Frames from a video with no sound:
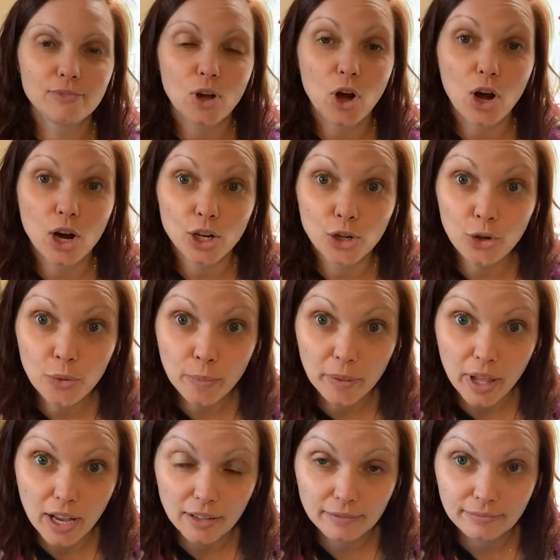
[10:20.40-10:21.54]
on
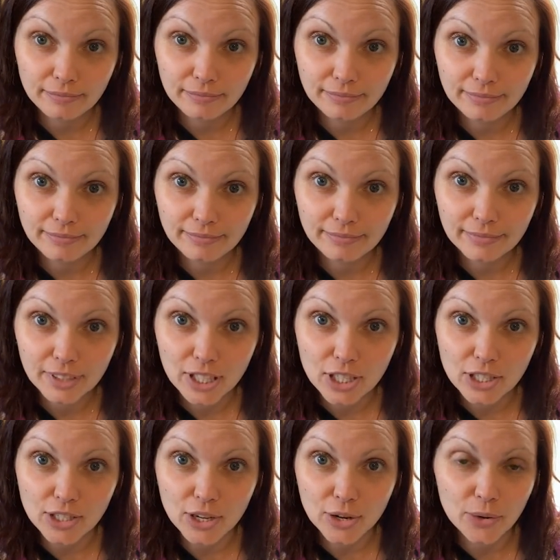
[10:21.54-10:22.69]
Hoopla.
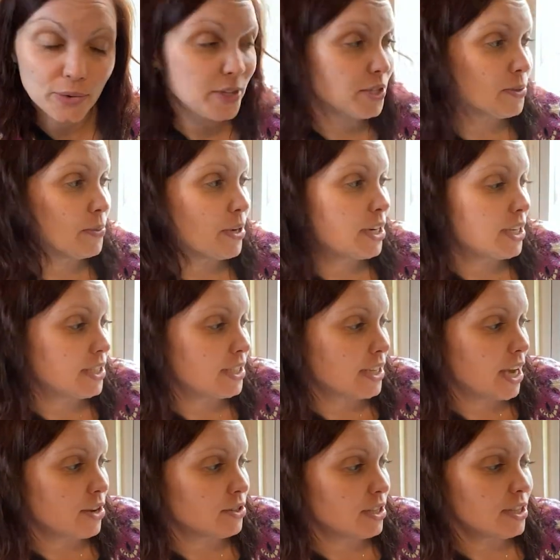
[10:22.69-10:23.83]
So this one is
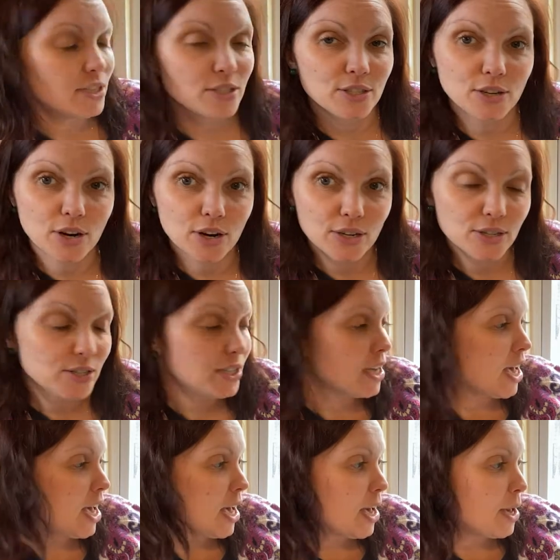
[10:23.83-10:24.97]
Counting the Stars
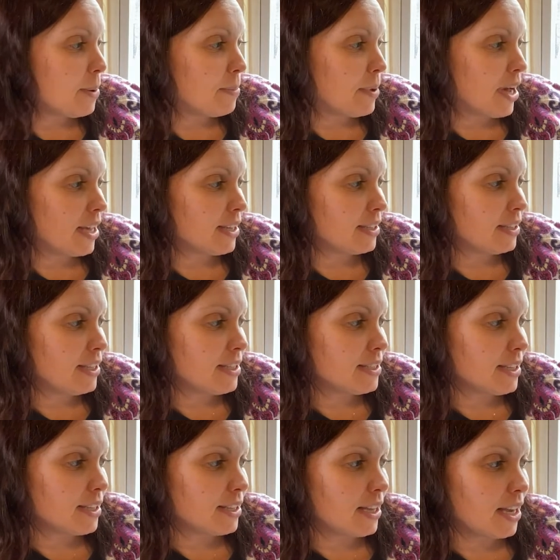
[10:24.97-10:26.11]
by Lesa
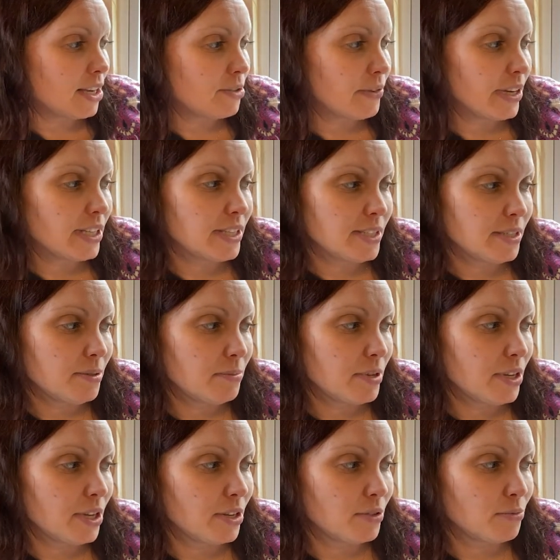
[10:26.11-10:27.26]
Cline-Ransome
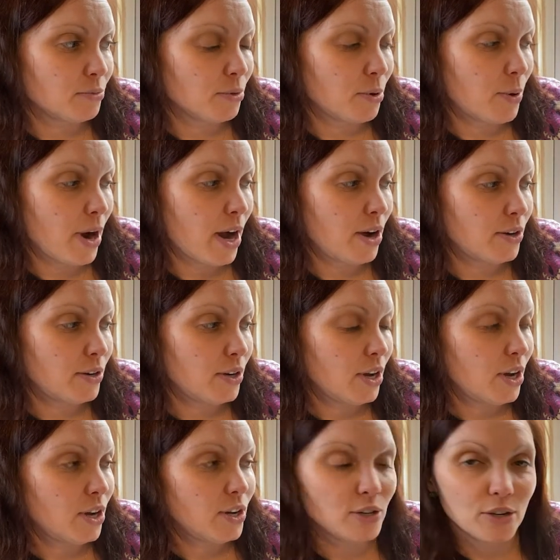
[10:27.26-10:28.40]
and Roald
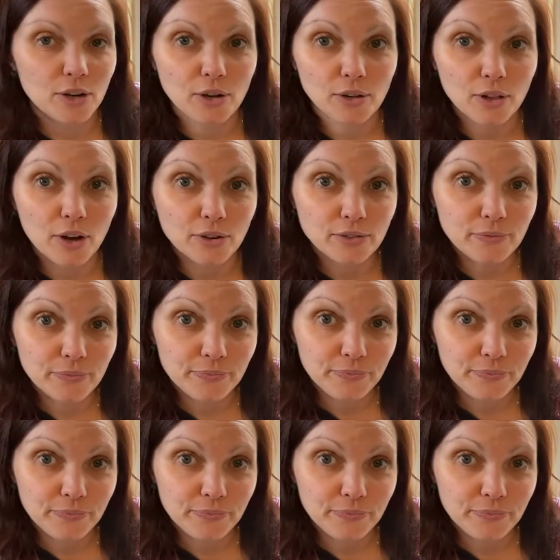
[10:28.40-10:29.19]
Colon.